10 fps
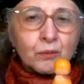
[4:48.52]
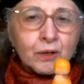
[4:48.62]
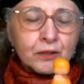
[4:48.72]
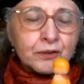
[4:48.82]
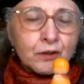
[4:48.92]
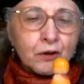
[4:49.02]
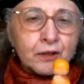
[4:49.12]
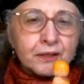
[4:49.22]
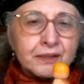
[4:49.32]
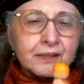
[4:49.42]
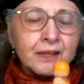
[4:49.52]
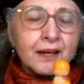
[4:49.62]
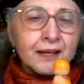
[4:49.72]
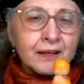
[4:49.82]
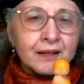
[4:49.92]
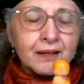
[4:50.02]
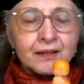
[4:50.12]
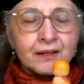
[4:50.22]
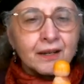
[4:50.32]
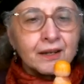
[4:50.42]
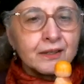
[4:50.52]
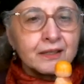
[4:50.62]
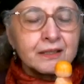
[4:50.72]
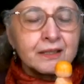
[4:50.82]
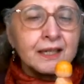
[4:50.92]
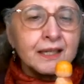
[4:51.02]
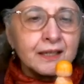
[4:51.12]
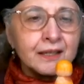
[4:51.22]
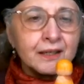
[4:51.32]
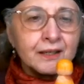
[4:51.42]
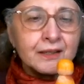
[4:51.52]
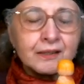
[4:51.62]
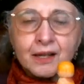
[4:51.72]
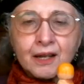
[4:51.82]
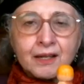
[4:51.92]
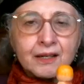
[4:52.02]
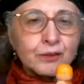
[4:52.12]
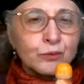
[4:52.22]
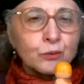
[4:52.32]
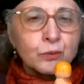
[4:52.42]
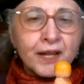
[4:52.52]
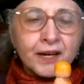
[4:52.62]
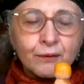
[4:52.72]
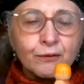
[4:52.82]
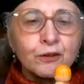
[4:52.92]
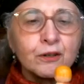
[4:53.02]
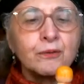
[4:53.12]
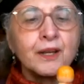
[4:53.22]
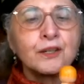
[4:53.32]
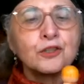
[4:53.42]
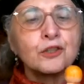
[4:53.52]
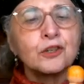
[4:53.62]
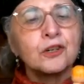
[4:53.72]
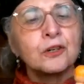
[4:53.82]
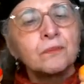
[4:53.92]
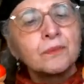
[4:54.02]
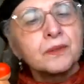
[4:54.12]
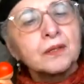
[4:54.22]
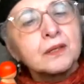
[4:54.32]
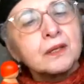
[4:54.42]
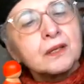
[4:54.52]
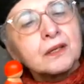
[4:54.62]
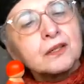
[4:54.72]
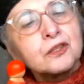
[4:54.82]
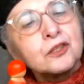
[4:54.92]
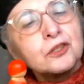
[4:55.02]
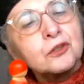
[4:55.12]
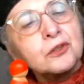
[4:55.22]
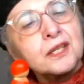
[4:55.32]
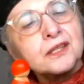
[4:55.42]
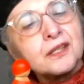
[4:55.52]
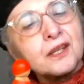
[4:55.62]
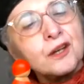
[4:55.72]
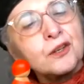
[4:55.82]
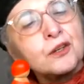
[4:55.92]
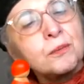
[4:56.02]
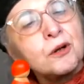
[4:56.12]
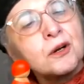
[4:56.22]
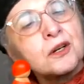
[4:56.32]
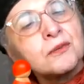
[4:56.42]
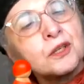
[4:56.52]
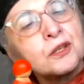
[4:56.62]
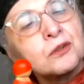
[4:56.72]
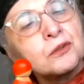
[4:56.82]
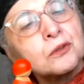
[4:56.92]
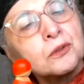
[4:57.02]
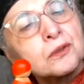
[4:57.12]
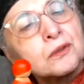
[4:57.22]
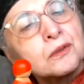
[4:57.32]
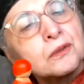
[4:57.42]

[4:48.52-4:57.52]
the one who's all excited and has ideas and is ready for adventure, to this other part of you,